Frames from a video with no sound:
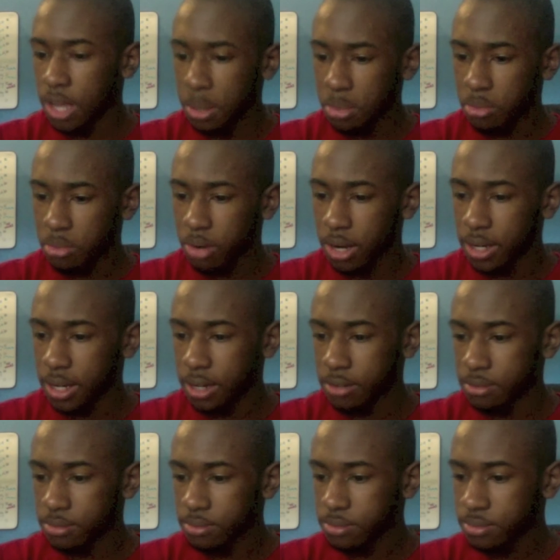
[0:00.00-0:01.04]
the hip right
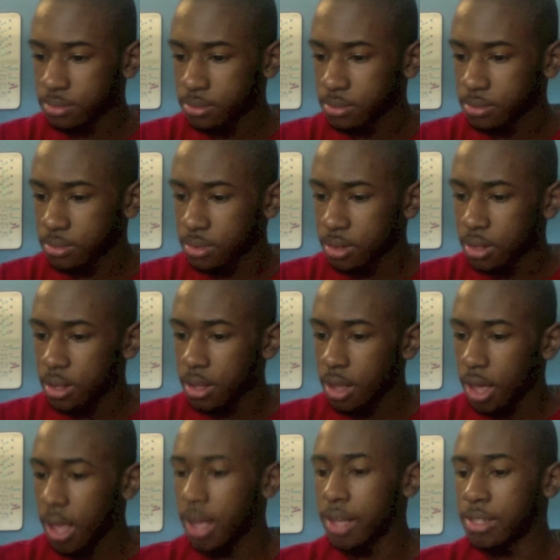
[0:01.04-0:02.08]
now,
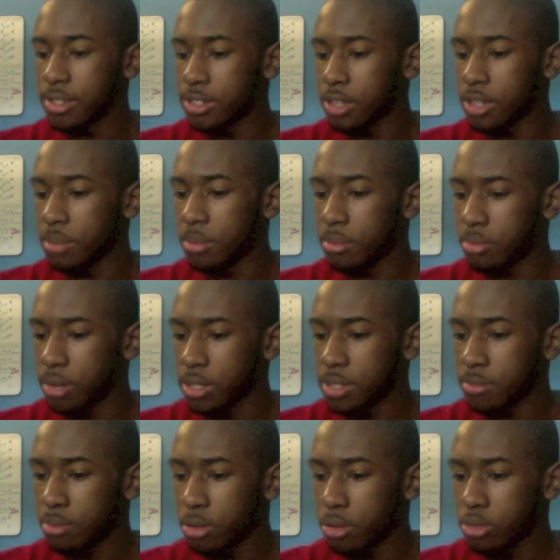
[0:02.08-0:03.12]
and some
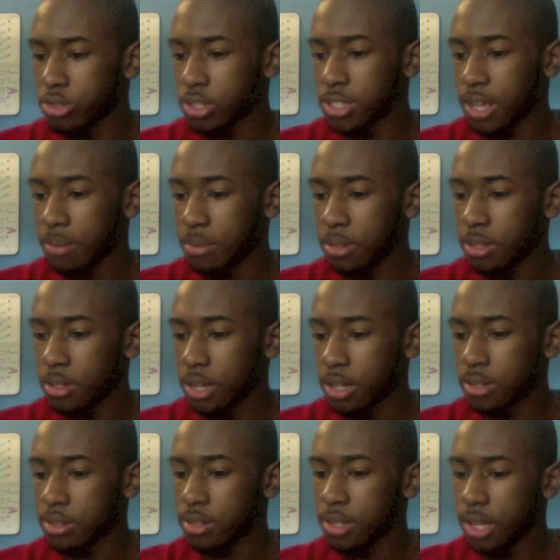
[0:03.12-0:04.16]
impressive portraits have been
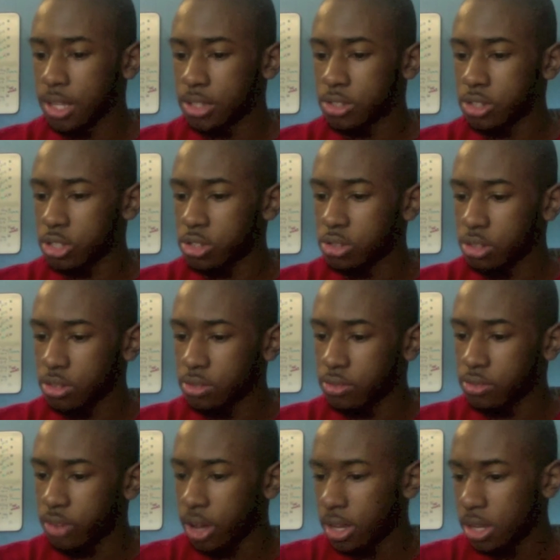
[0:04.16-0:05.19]
done. It's just not
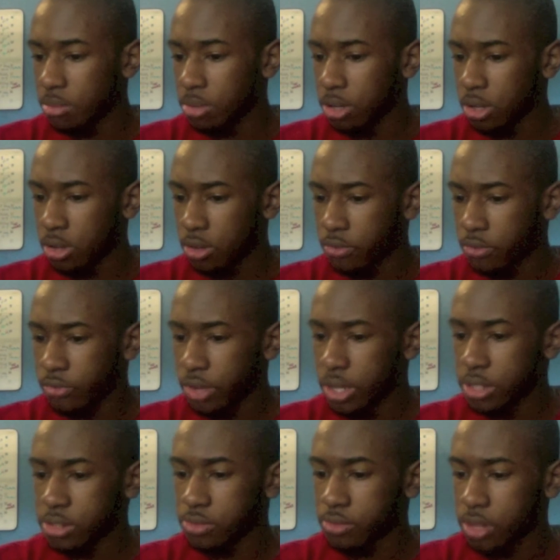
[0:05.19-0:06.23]
for anybody who
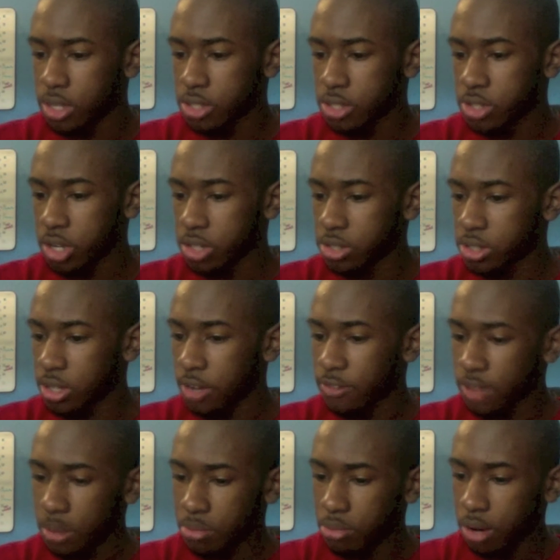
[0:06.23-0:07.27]
fears for the integrity
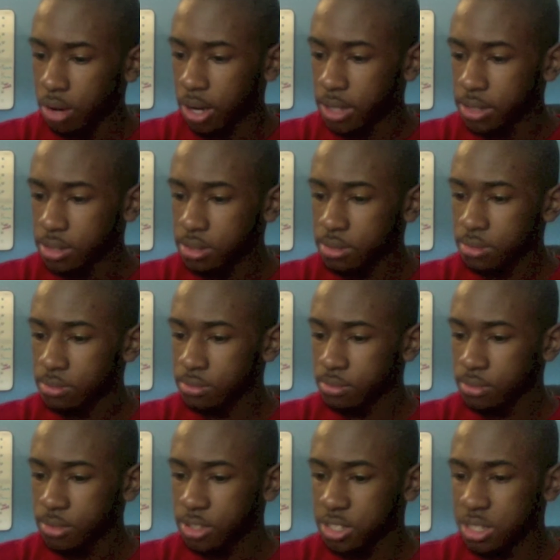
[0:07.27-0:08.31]
of their prized,
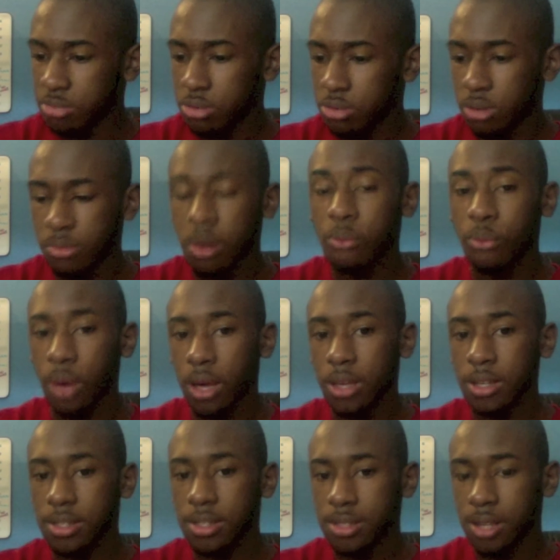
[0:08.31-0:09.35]
slippery when
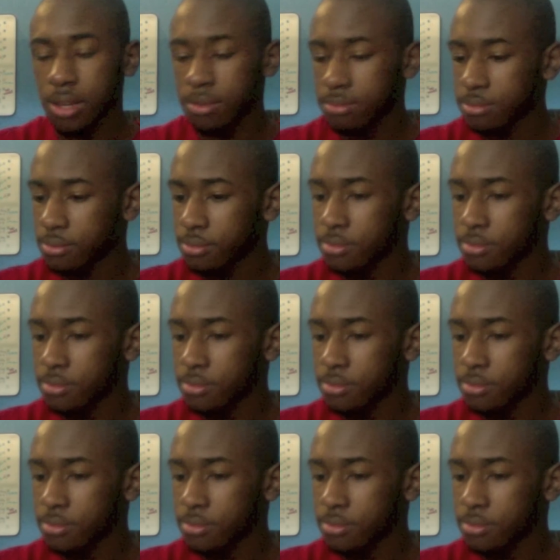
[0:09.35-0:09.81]
wet cassette.